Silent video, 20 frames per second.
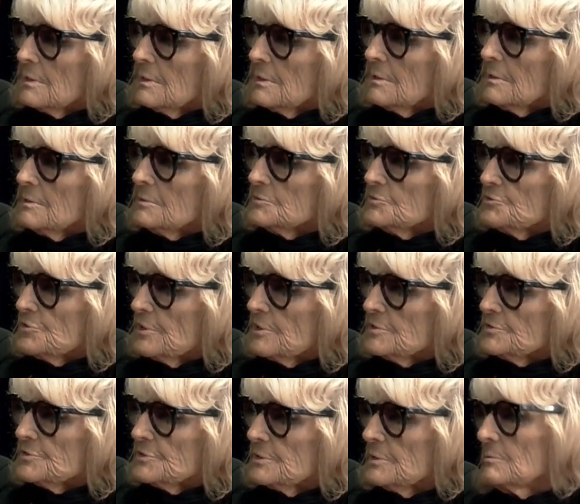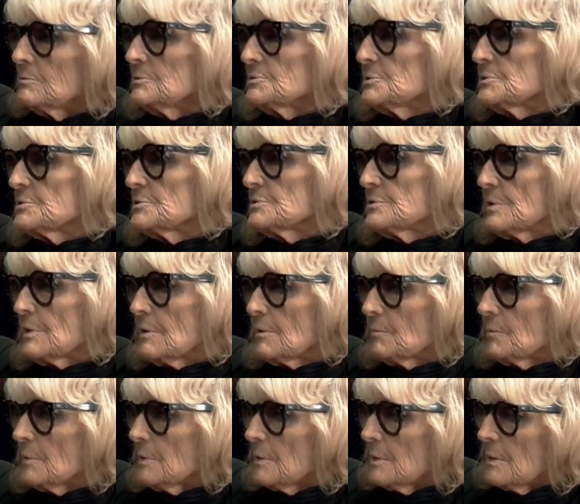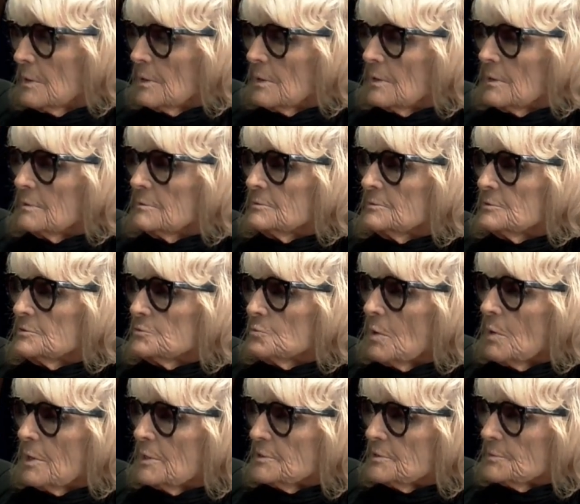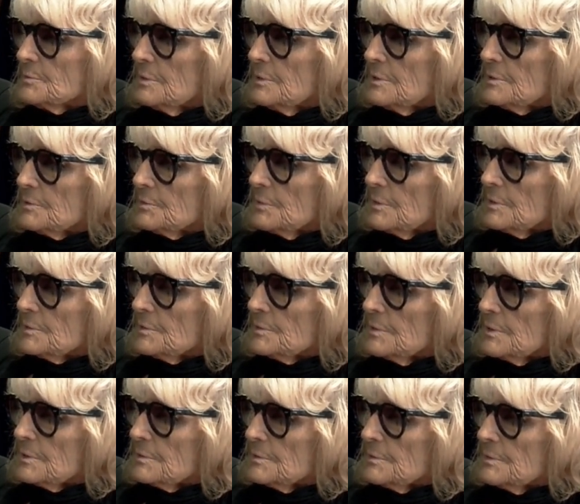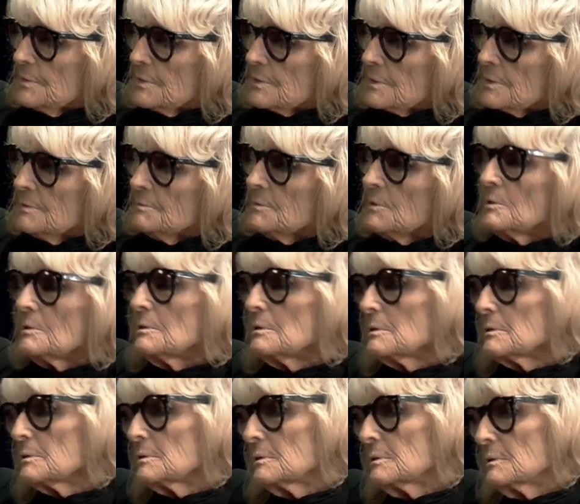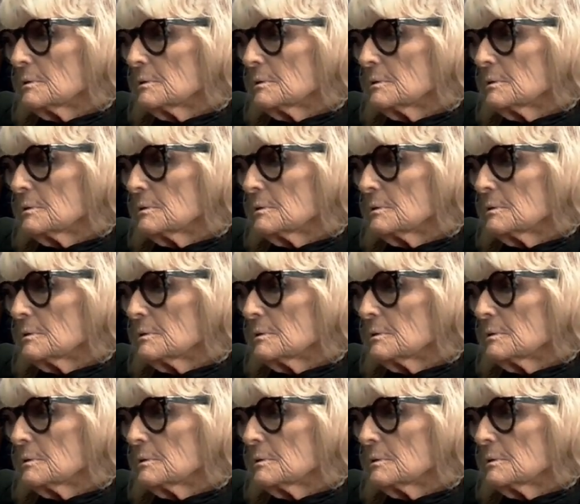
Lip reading: Old Jay-Z, what's his name? All these white. Come on.